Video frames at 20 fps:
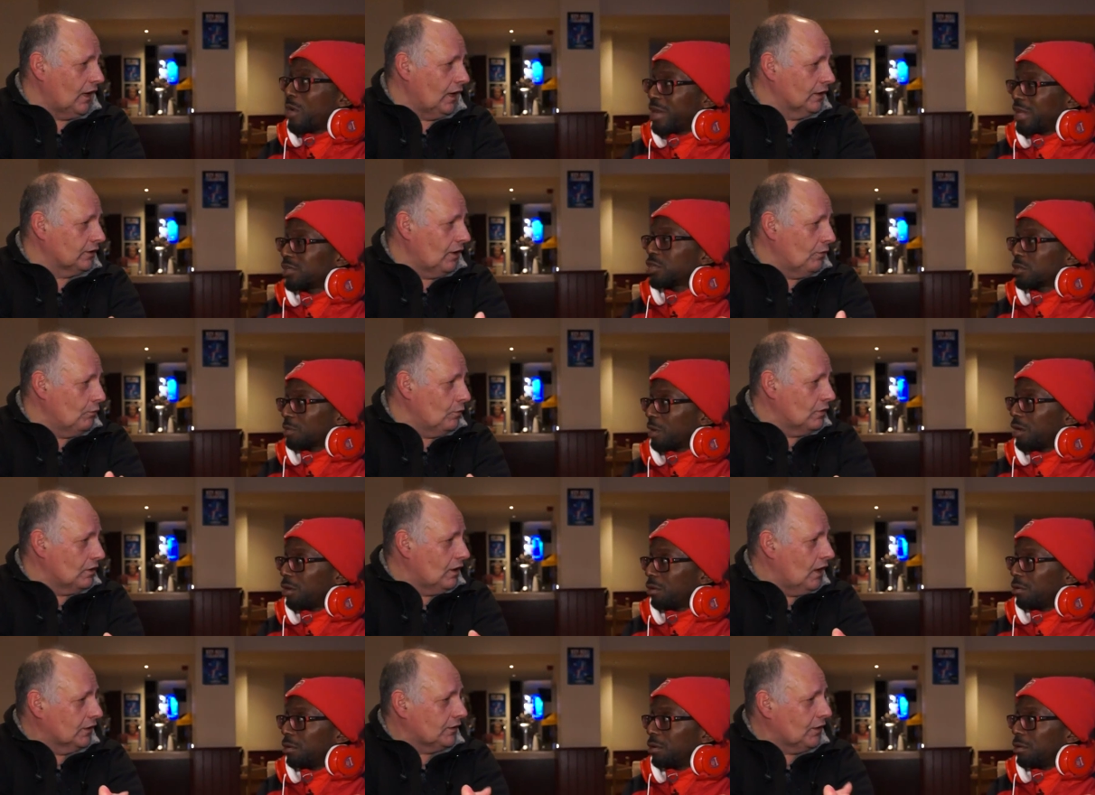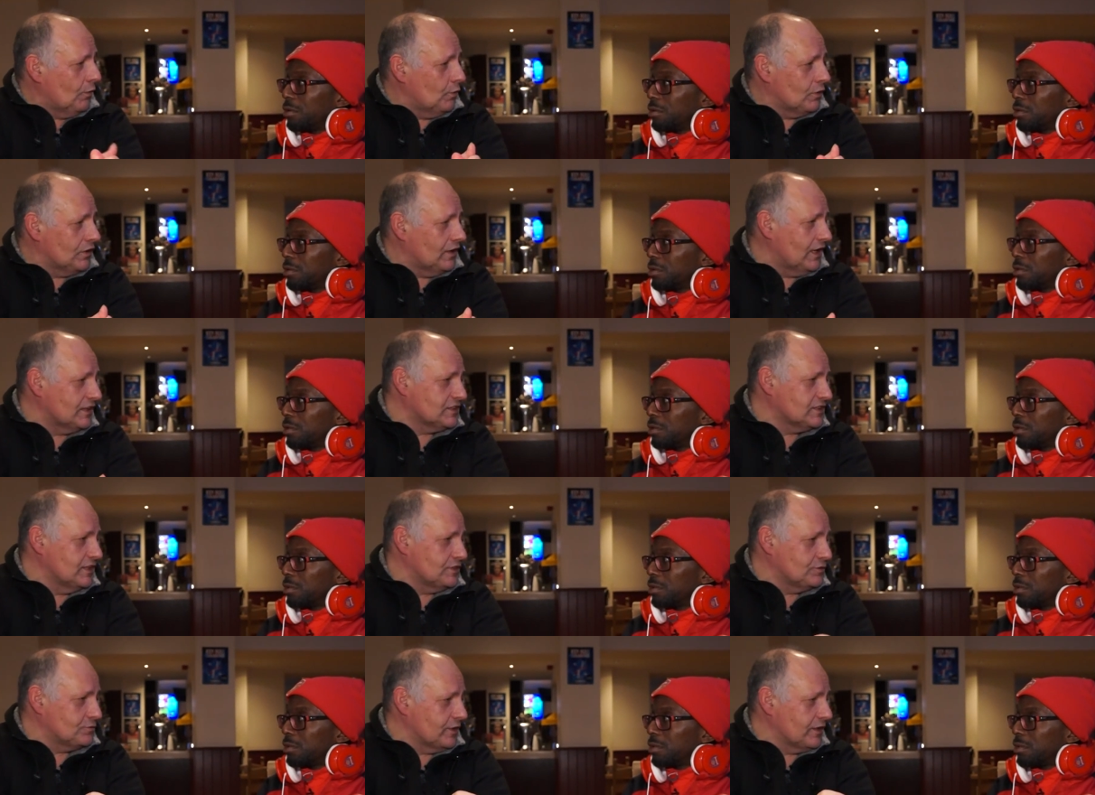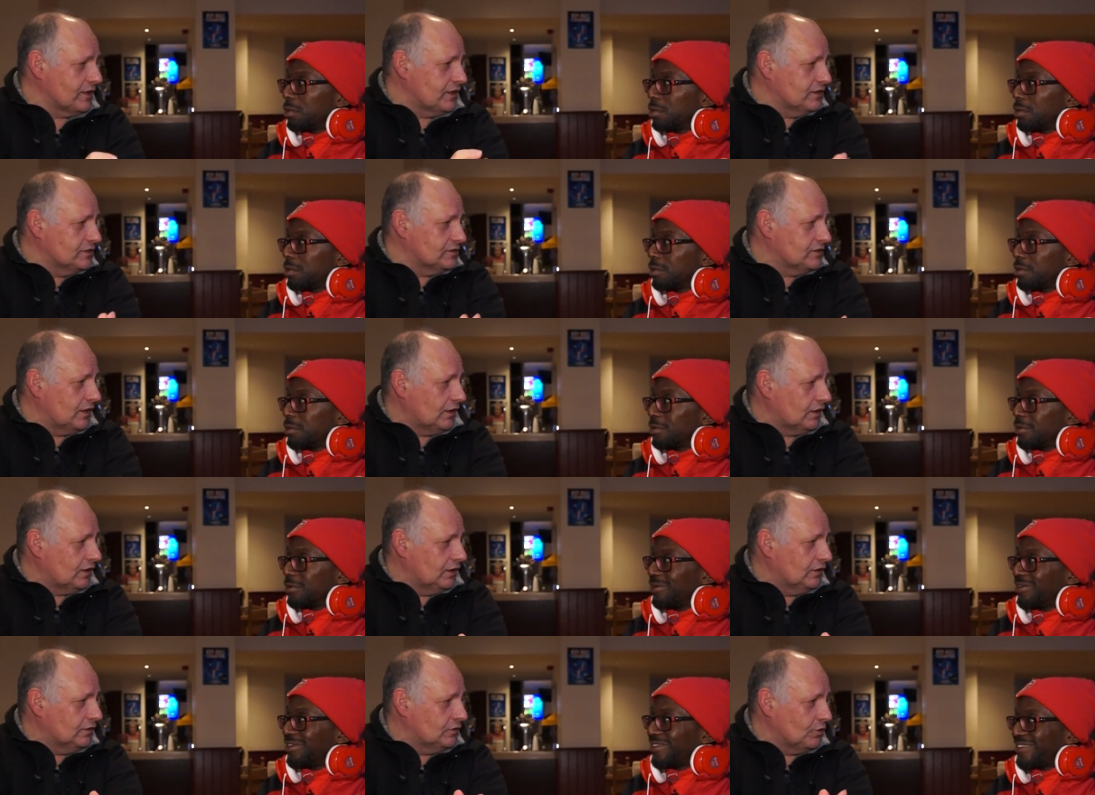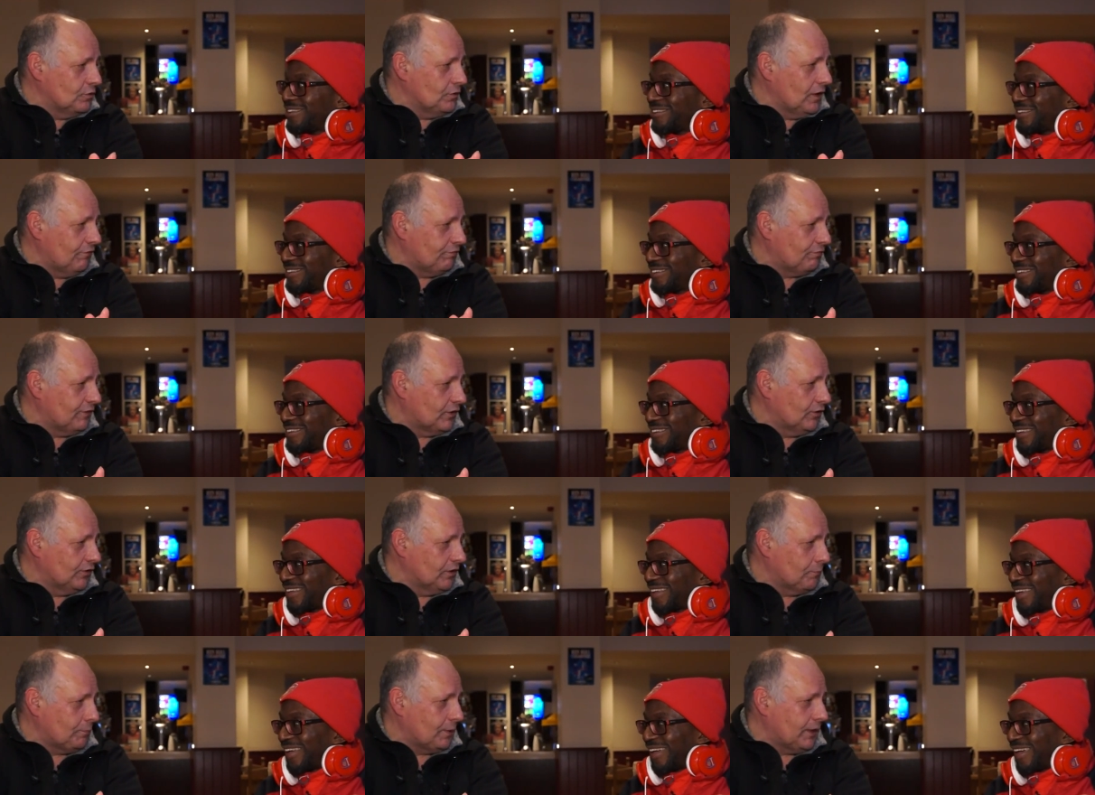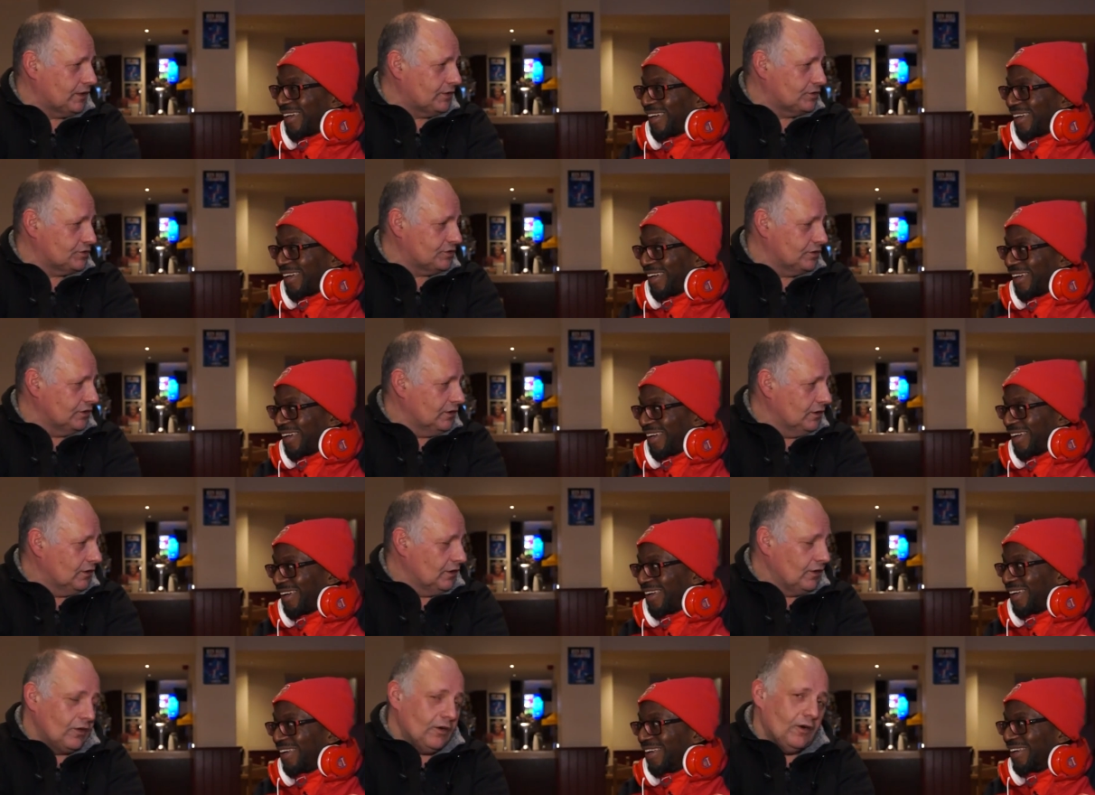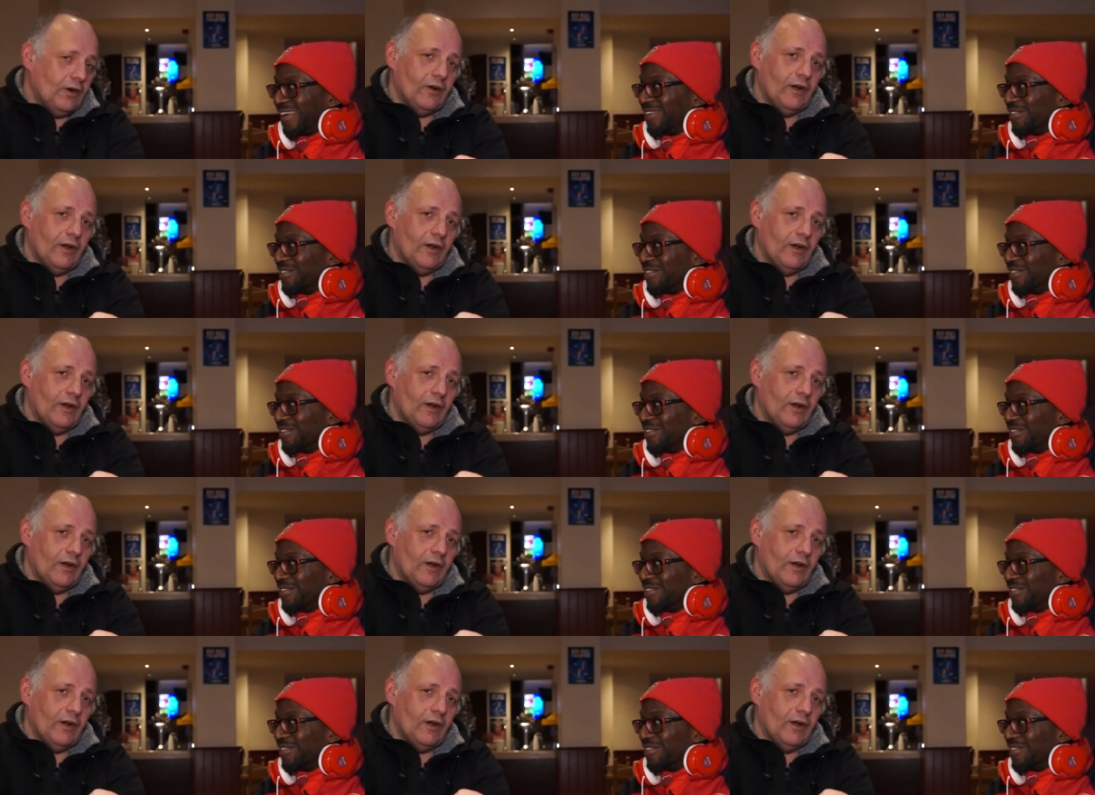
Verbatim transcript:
Speaker 1: I winners I as well. Want, I don't want latte drinkers that can do nothing on the pitch.